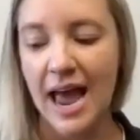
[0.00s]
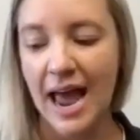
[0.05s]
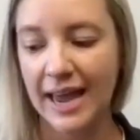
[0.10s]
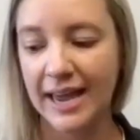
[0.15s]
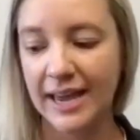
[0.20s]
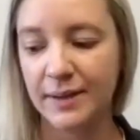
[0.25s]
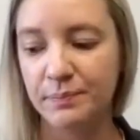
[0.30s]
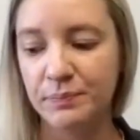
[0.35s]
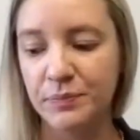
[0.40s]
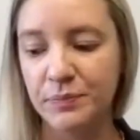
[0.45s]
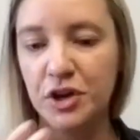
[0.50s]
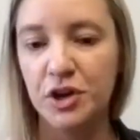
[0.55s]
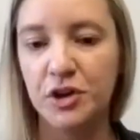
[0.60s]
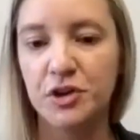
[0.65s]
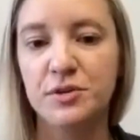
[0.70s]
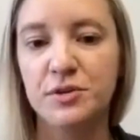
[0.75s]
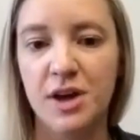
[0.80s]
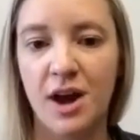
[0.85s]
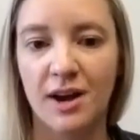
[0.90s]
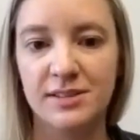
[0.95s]
And
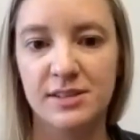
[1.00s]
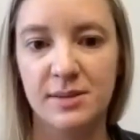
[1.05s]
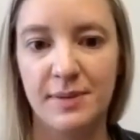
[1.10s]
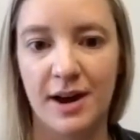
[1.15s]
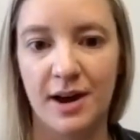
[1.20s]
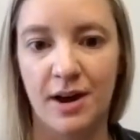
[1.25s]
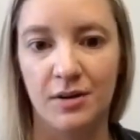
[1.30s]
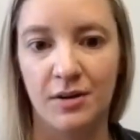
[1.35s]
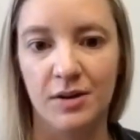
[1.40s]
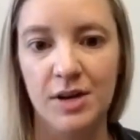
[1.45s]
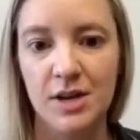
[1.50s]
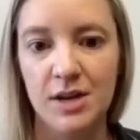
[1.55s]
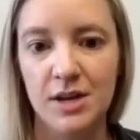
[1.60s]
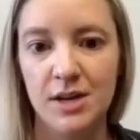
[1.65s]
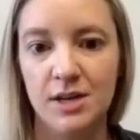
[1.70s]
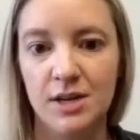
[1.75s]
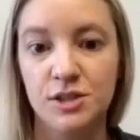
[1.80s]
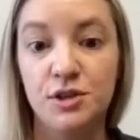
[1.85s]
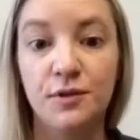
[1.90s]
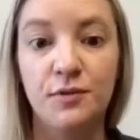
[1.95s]
you talked about
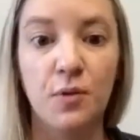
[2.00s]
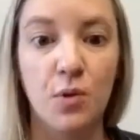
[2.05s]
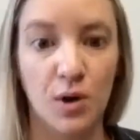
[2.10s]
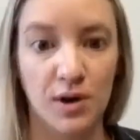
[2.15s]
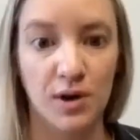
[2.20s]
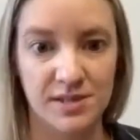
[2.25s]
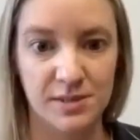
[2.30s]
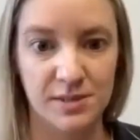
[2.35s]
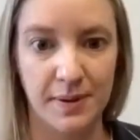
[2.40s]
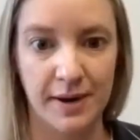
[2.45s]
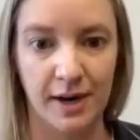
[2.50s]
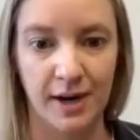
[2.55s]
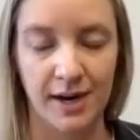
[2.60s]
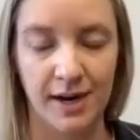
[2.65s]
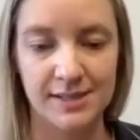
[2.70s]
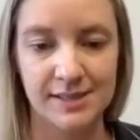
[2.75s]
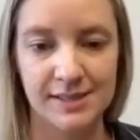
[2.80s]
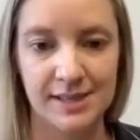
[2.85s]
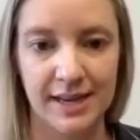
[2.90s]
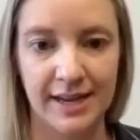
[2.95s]
divorced
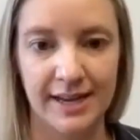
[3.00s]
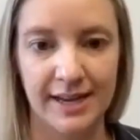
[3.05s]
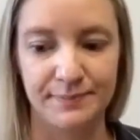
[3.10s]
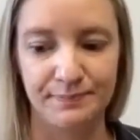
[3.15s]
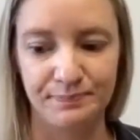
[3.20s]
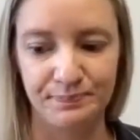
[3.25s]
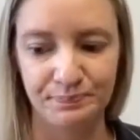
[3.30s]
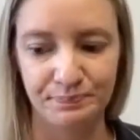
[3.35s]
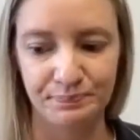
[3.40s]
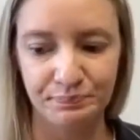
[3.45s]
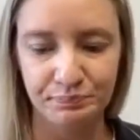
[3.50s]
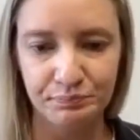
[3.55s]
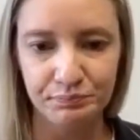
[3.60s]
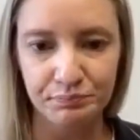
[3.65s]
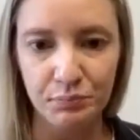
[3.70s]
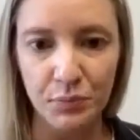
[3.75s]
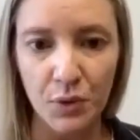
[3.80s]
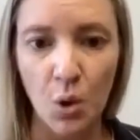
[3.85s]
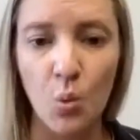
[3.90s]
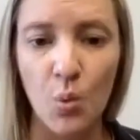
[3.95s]
parents. And
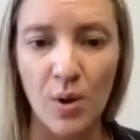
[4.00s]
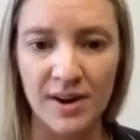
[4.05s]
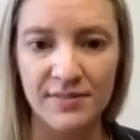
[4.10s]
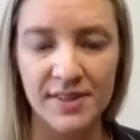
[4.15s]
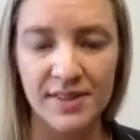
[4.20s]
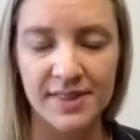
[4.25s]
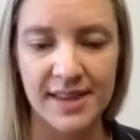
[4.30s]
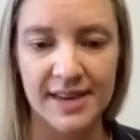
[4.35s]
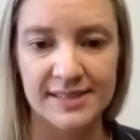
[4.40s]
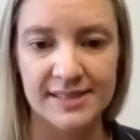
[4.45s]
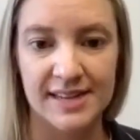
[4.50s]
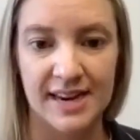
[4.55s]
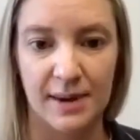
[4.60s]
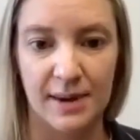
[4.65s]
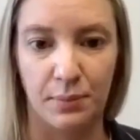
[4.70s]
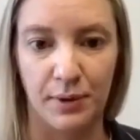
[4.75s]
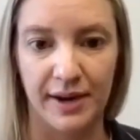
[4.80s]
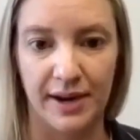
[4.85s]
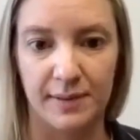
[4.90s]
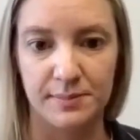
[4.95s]
one of the things that I
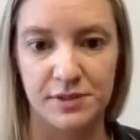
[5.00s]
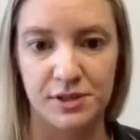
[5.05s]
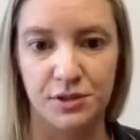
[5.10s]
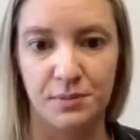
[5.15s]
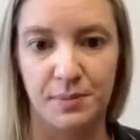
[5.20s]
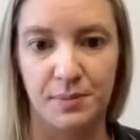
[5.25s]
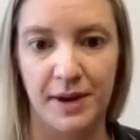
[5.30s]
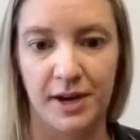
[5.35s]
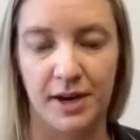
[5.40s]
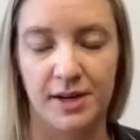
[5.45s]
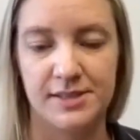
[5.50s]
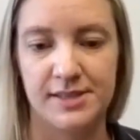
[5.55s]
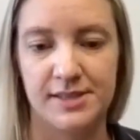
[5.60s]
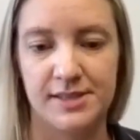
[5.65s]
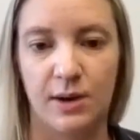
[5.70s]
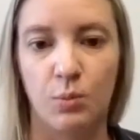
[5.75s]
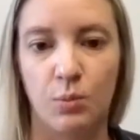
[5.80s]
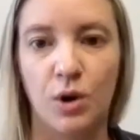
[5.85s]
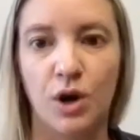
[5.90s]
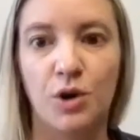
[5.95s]
bring up to parents that
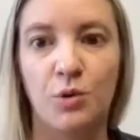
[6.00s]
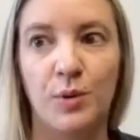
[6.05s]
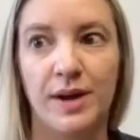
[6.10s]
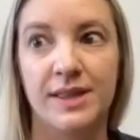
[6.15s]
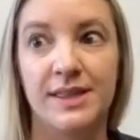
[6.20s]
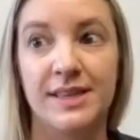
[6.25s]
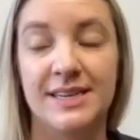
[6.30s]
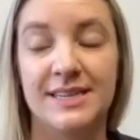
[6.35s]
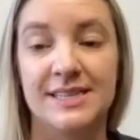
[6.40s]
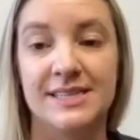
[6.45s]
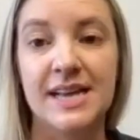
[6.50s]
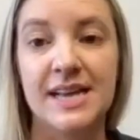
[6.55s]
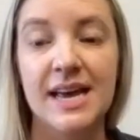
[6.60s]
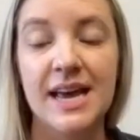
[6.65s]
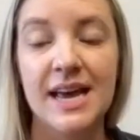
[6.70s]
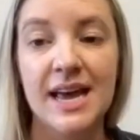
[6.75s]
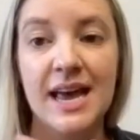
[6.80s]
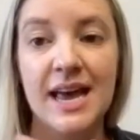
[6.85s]
I work with is